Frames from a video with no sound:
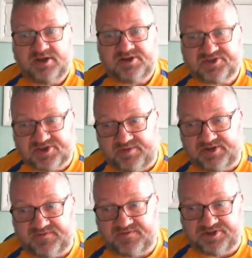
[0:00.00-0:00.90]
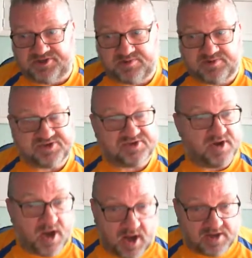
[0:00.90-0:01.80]
some individuals
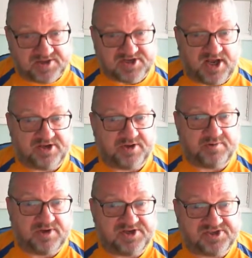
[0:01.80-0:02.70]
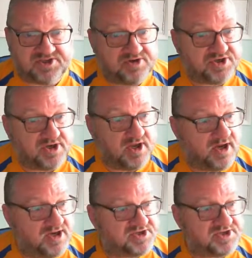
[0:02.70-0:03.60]
aren't adequately
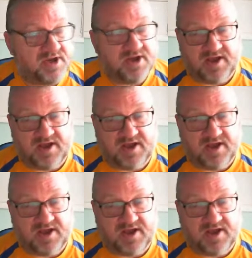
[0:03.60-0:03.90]
socialised